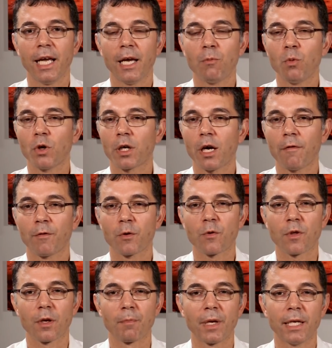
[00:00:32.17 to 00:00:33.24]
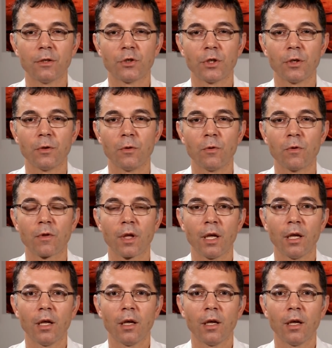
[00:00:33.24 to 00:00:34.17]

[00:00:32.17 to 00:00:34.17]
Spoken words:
and we'll cover some issues